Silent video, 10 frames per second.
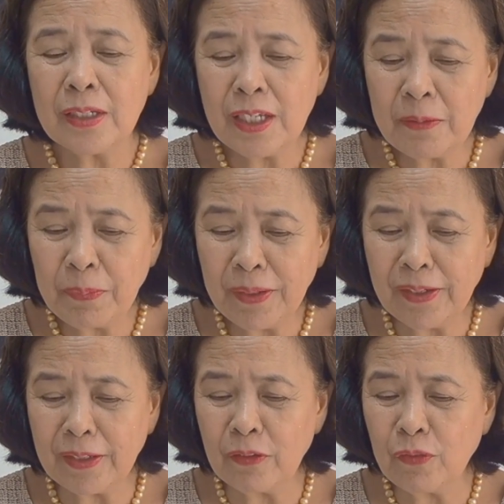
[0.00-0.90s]
keeping
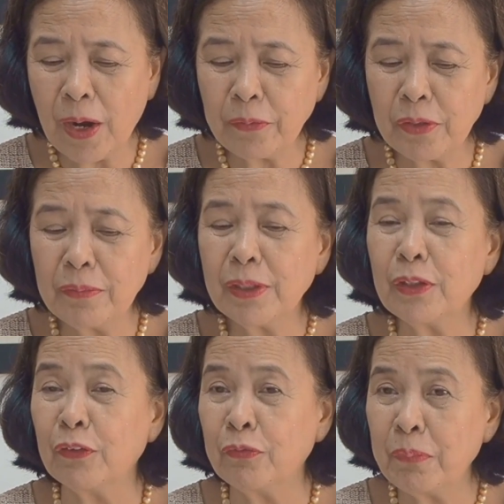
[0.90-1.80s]
an
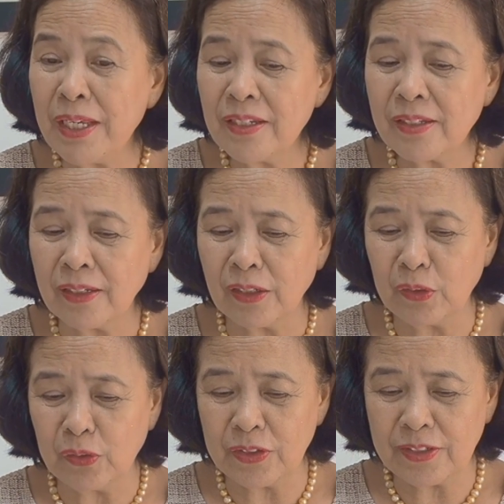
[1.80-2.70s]
environment of peace and
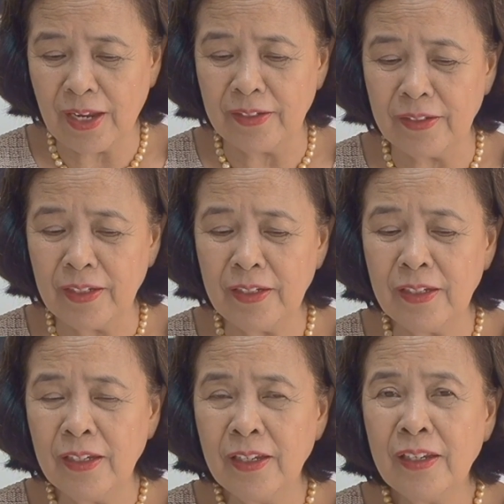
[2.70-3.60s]

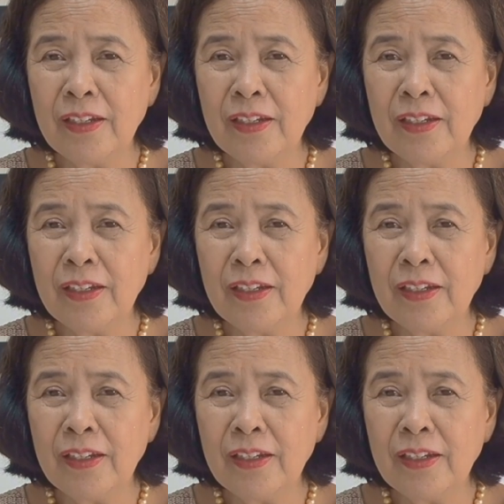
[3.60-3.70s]
understanding